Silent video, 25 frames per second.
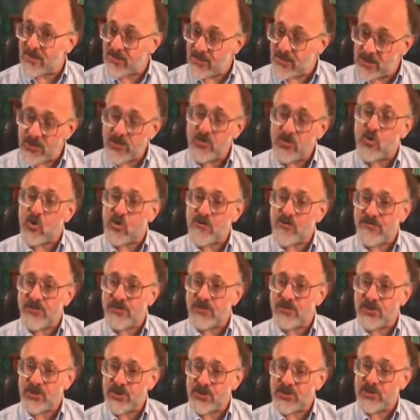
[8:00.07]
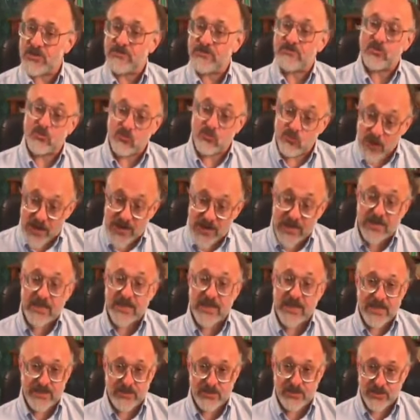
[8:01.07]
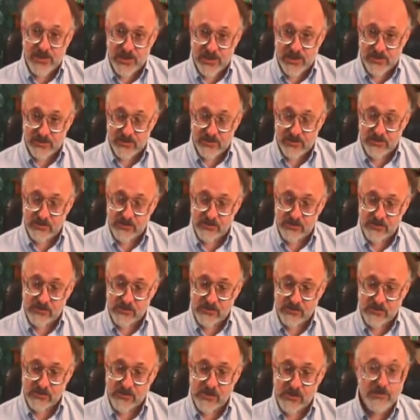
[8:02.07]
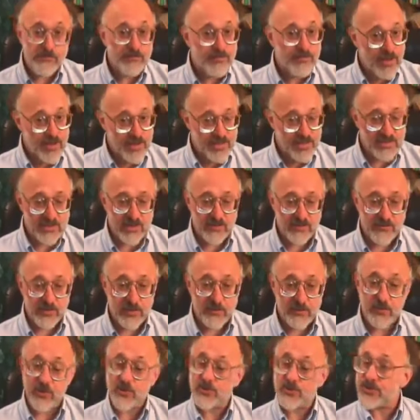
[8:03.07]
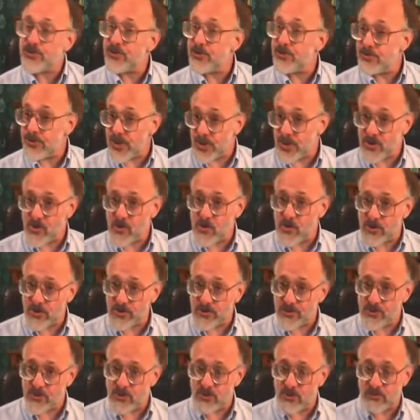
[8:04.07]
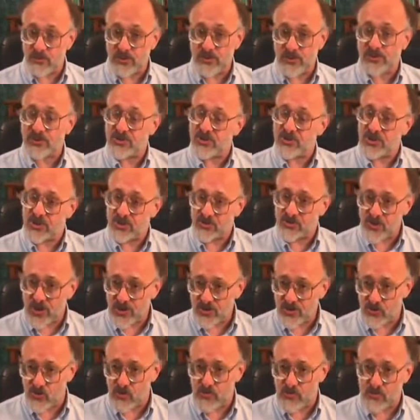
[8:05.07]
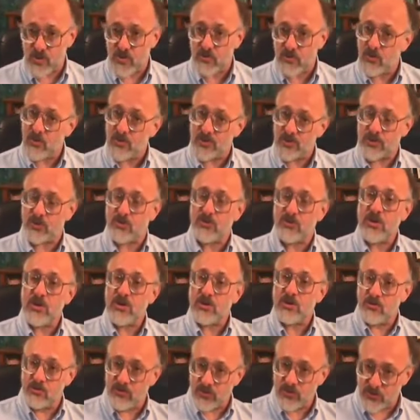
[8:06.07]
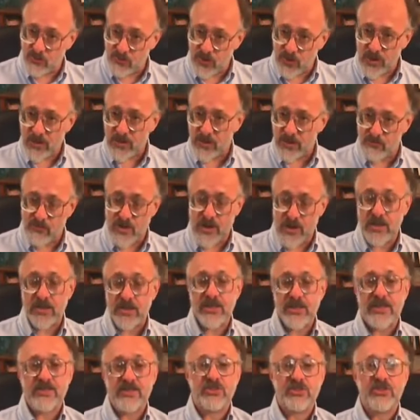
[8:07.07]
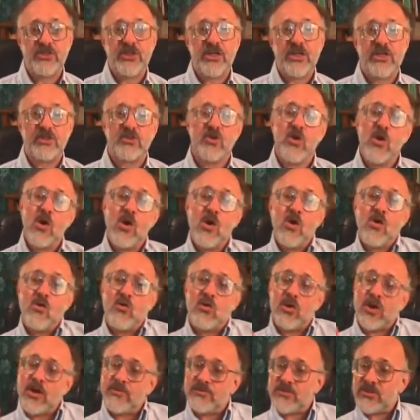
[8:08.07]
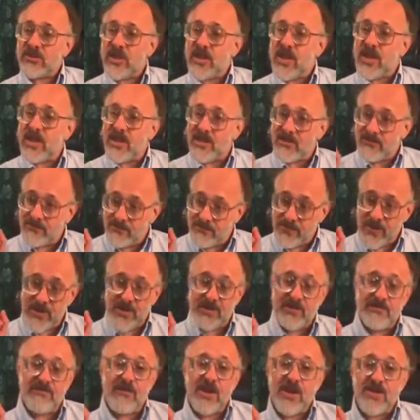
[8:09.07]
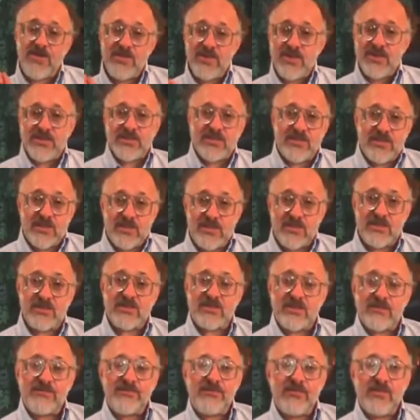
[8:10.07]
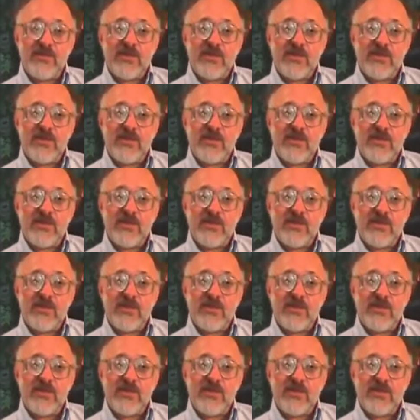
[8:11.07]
that the endorphin systems regulate genes positively. We also know that cortisol, which is the stress hormone, also directly regulates genes. What I'm saying by this is